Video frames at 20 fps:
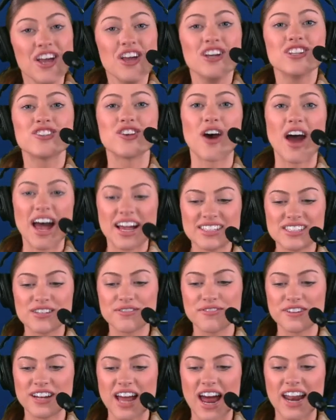So head to
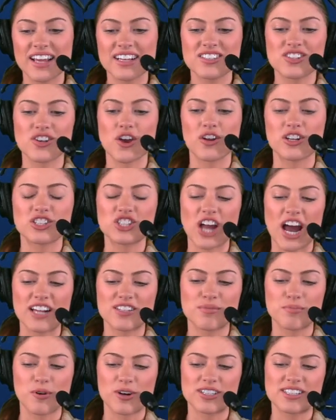Fanatics, go to
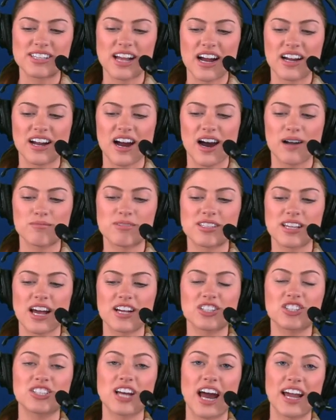chatsports.com
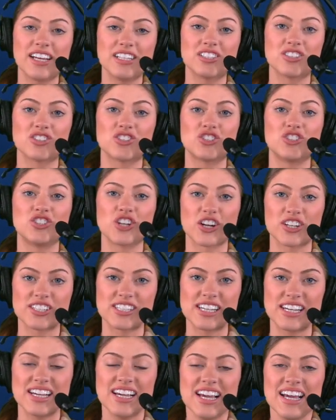slash Titans
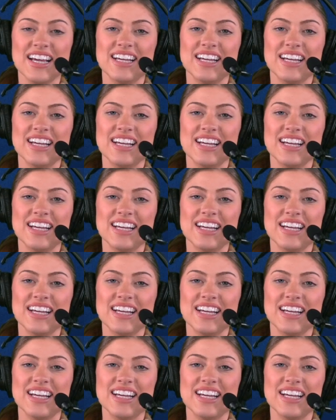jersey